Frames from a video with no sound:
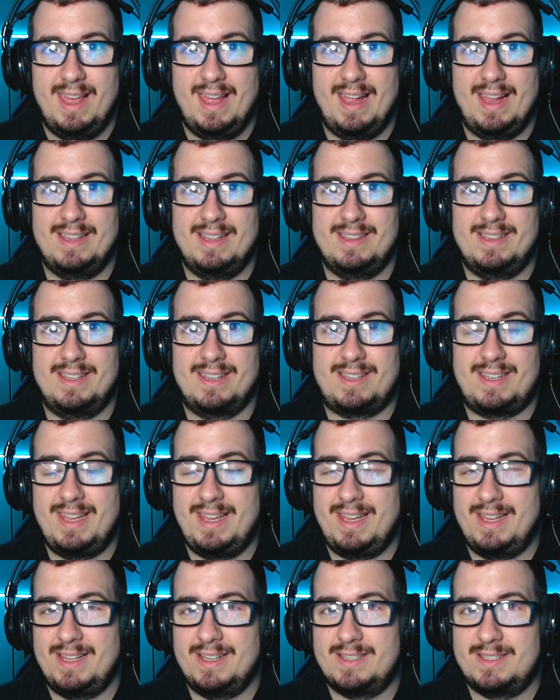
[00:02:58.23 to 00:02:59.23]
and the
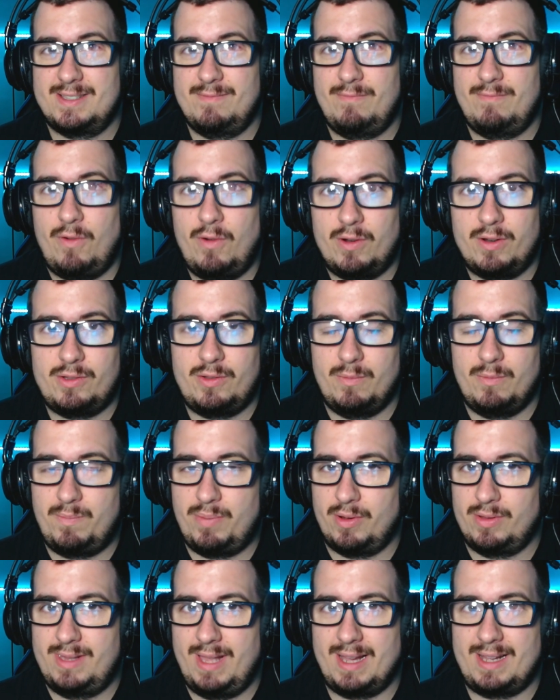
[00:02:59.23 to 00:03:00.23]
king swore to
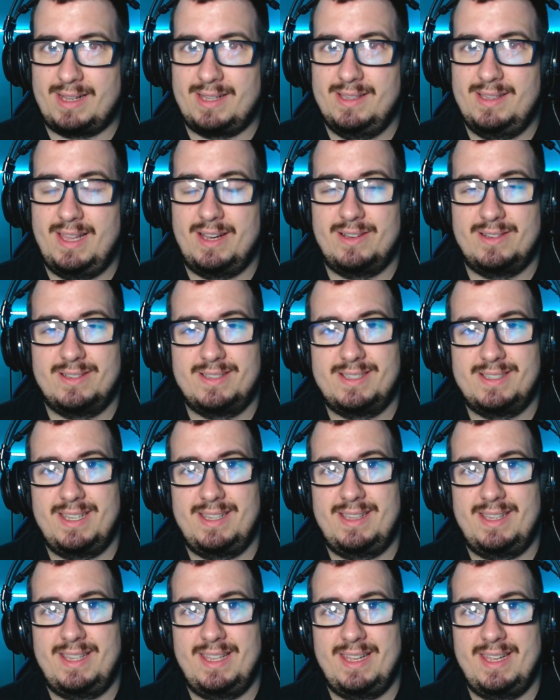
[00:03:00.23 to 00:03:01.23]
protect their
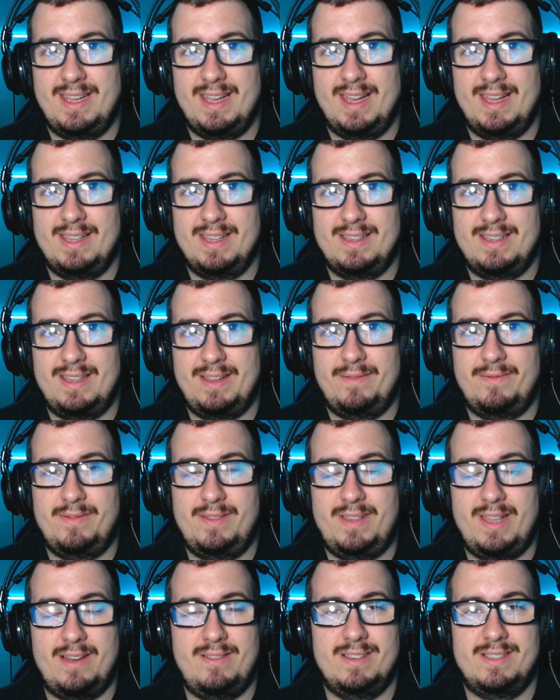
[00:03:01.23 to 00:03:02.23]
city, and if
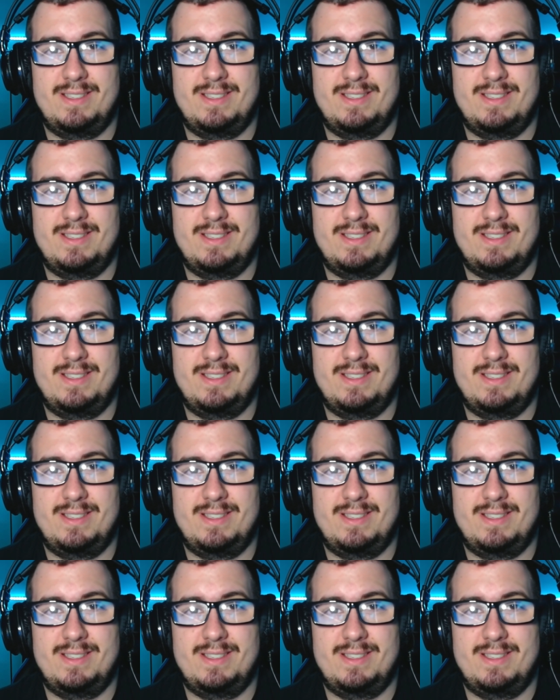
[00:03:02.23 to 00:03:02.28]
there